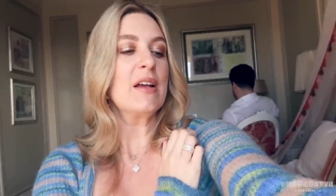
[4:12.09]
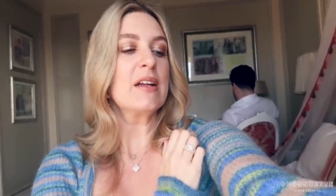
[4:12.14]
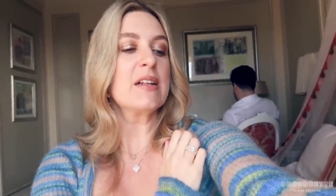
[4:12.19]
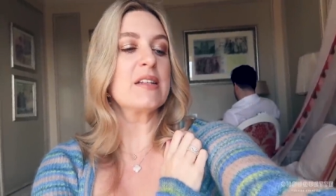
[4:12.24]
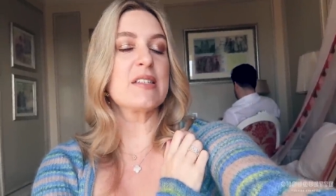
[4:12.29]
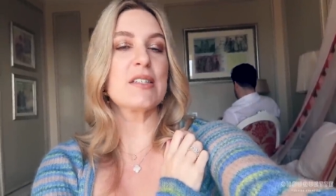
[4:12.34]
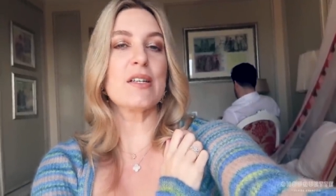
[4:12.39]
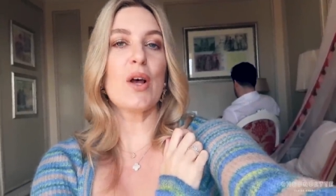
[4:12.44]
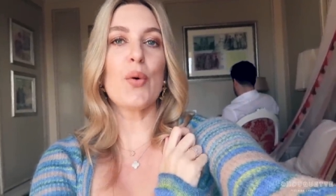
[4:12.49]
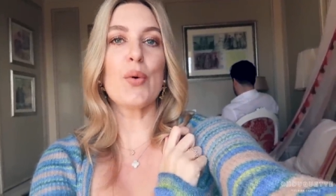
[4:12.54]

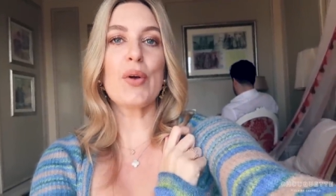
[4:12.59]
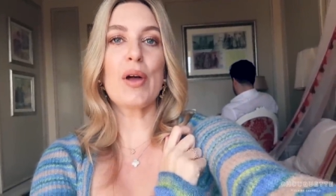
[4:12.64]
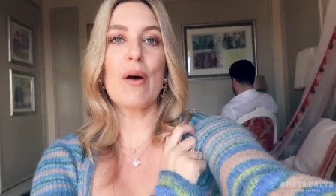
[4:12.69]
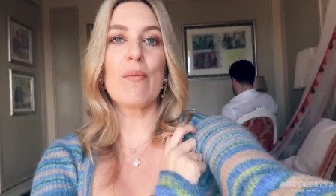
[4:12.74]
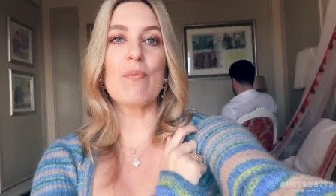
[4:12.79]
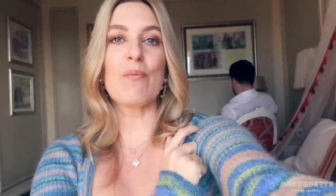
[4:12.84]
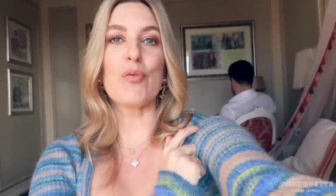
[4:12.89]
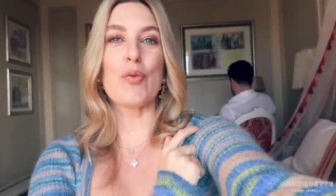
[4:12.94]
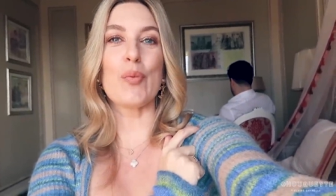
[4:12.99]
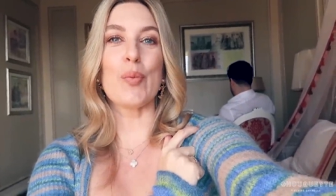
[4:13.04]
It's so
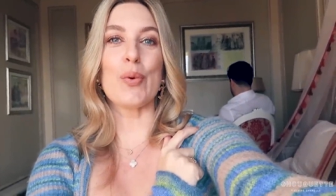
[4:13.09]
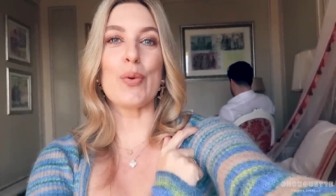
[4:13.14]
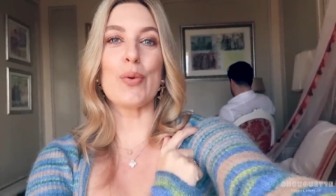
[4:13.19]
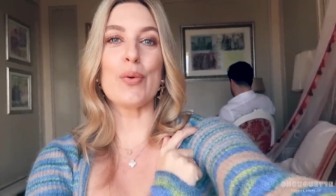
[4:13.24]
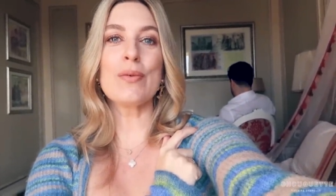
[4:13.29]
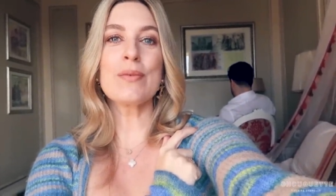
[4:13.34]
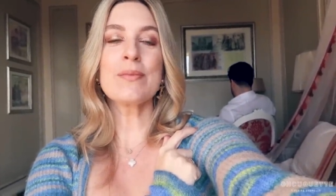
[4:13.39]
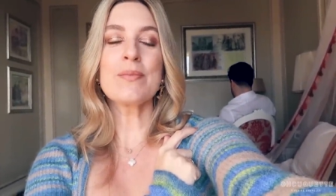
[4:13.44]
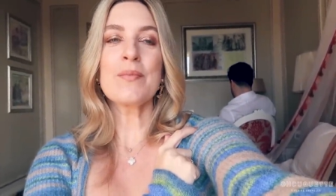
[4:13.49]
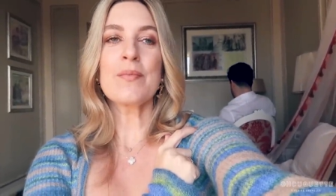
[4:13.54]

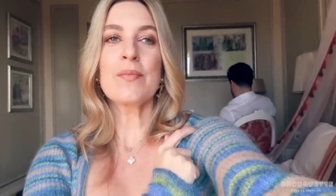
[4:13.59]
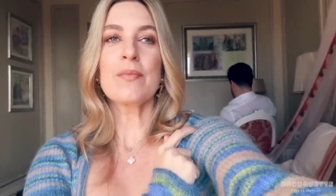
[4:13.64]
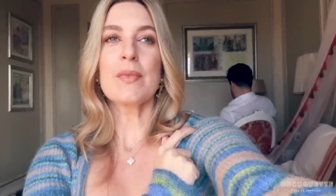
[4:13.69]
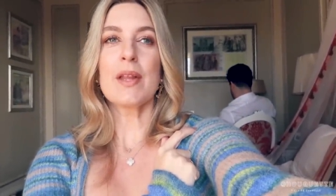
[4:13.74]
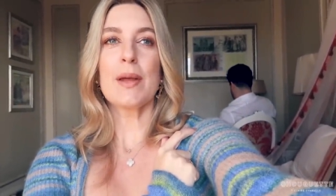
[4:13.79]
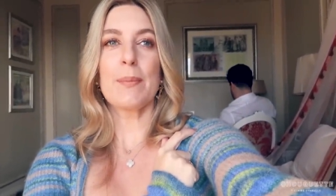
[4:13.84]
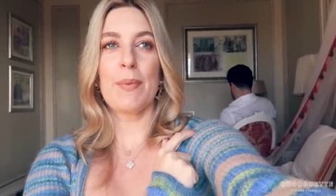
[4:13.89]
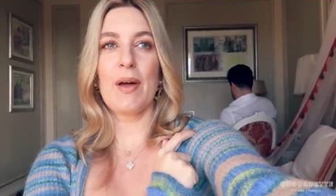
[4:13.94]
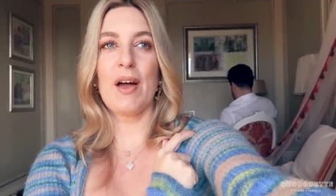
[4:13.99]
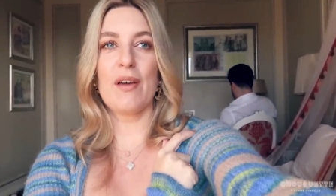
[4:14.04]
comfortable,
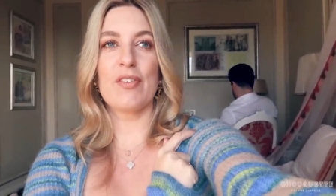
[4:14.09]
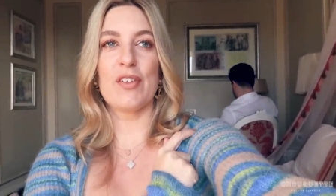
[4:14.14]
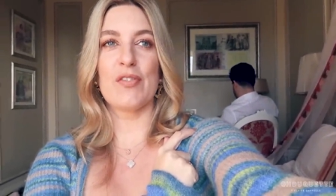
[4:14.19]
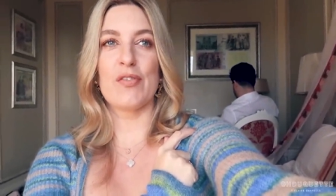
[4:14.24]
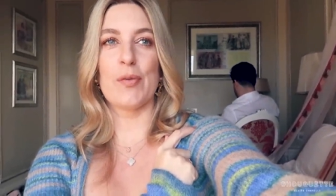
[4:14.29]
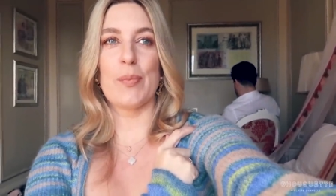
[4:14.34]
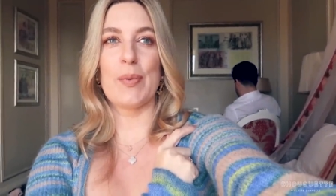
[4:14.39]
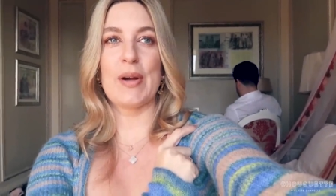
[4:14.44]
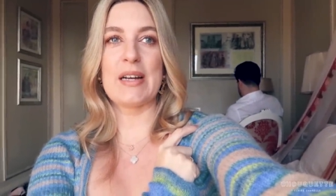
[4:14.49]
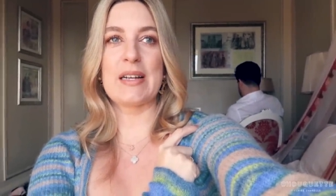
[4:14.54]

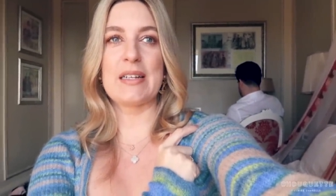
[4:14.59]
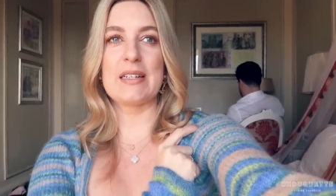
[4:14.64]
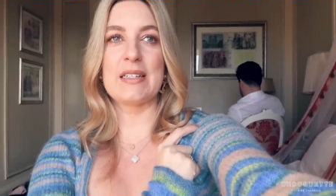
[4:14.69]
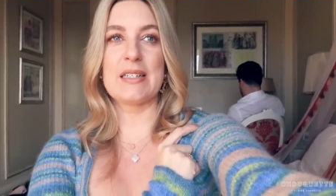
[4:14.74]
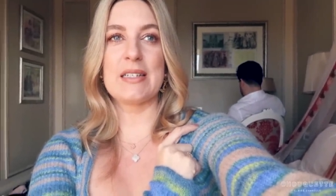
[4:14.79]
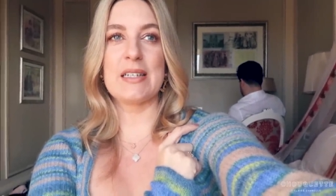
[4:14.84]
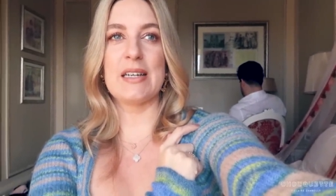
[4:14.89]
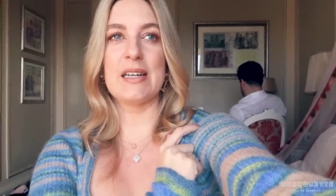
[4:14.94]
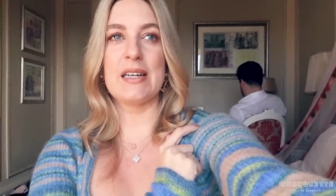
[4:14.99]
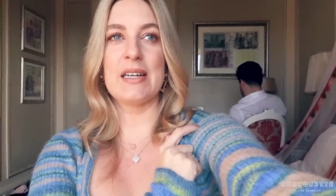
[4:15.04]
perfect for
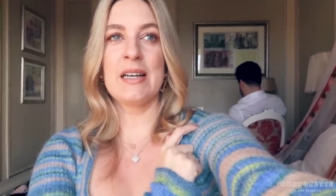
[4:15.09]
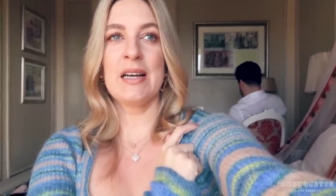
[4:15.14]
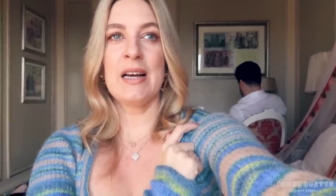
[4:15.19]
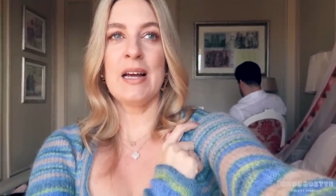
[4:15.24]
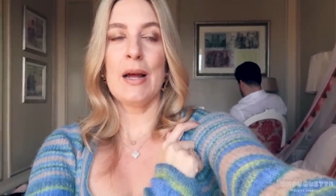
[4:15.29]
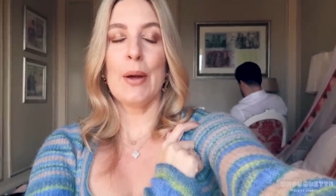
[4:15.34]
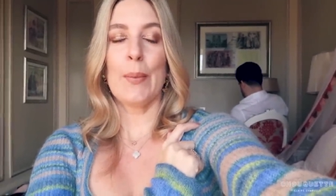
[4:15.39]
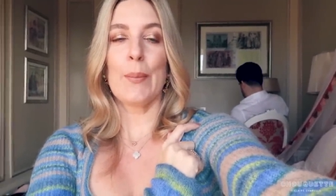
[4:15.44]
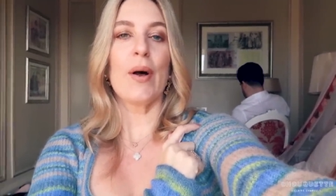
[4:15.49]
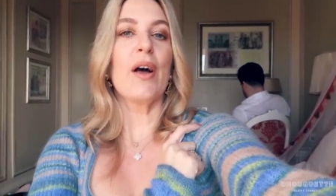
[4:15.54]
pregnancy,
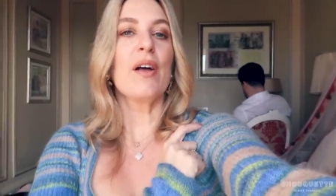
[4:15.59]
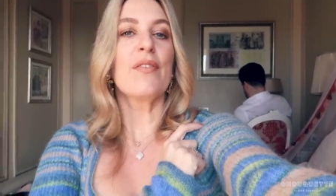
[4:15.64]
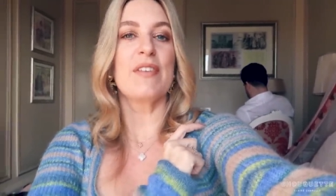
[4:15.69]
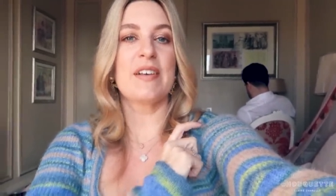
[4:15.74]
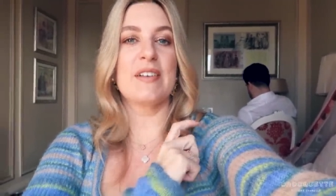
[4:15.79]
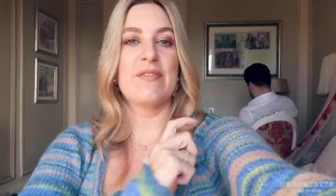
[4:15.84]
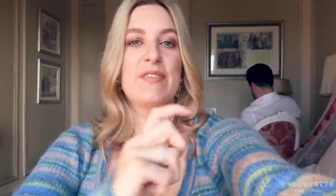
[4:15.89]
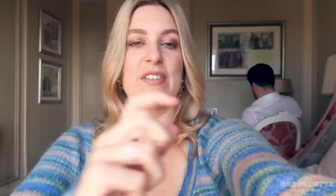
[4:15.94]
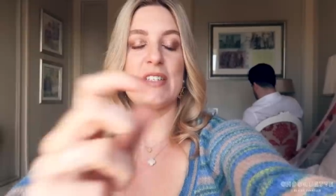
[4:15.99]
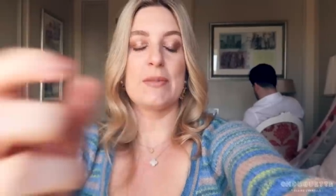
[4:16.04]

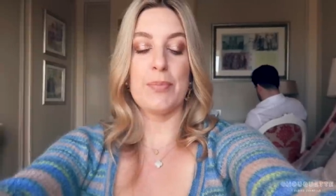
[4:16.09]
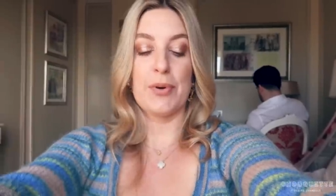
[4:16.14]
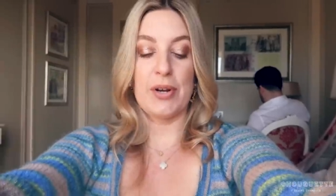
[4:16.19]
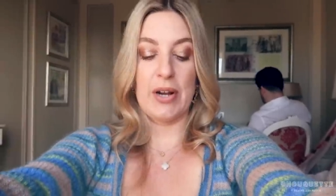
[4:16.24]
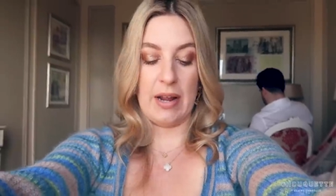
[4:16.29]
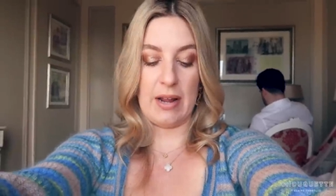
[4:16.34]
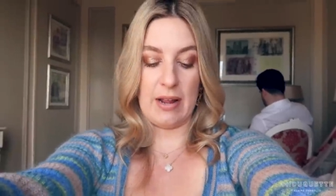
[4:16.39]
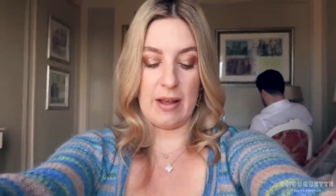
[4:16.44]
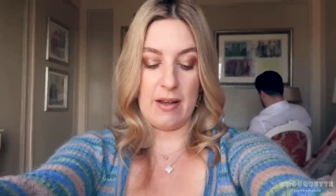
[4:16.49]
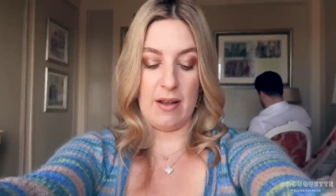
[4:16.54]
perfect for
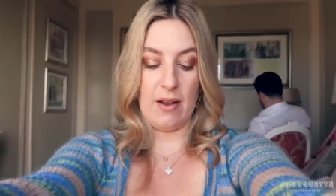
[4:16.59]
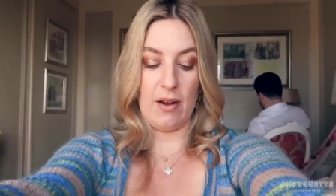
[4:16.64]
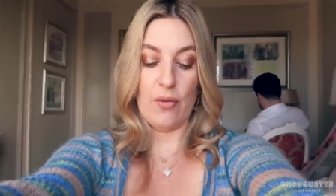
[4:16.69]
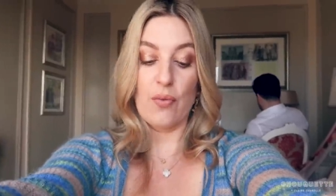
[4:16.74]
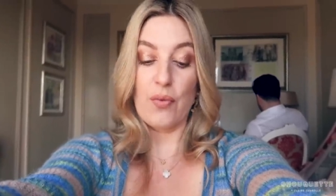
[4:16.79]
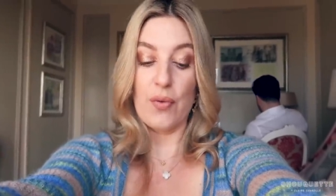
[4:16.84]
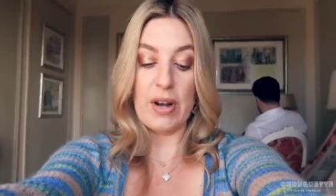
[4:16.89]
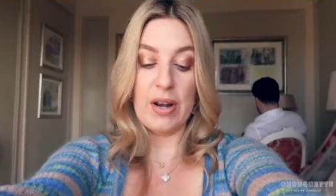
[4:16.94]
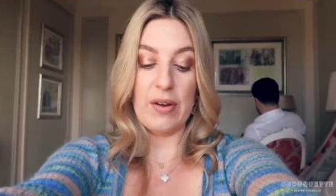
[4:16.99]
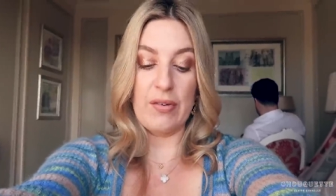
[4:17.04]
spring. I
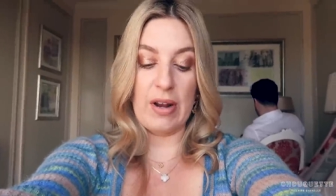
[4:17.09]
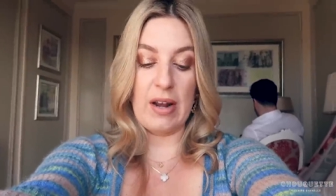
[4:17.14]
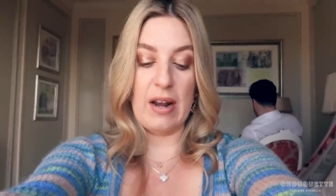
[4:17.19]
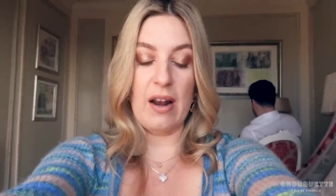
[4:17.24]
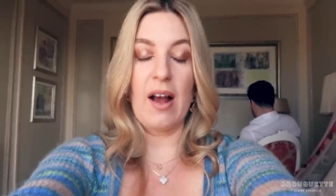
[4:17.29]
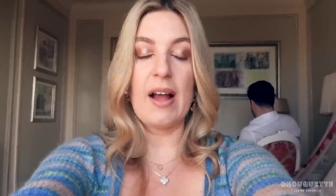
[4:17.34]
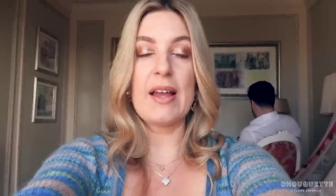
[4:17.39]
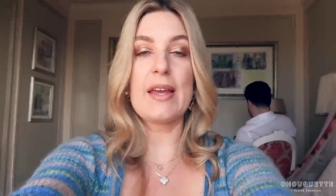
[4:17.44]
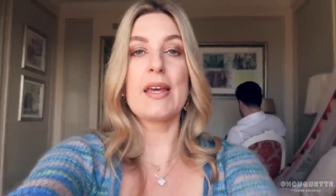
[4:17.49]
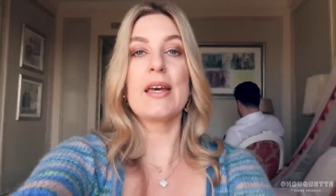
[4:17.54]
really, really
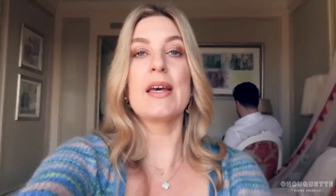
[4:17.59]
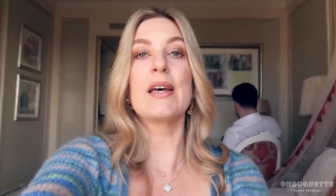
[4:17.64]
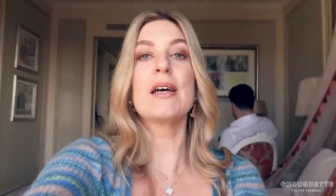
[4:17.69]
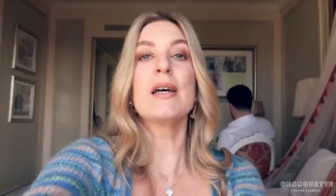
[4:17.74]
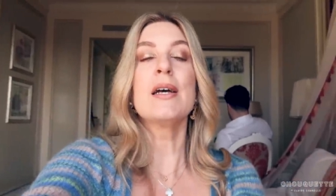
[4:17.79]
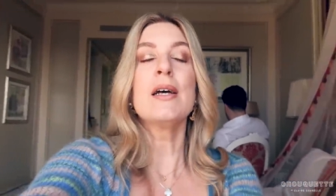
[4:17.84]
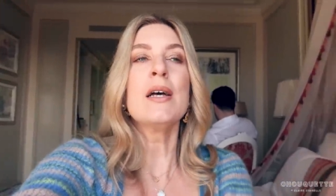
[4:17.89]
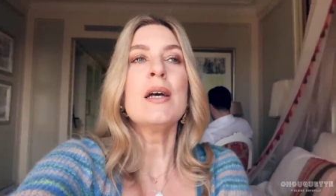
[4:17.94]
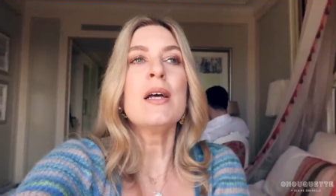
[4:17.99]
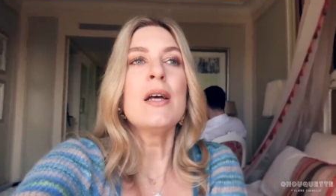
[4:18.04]
like
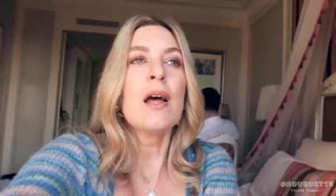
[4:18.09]
it.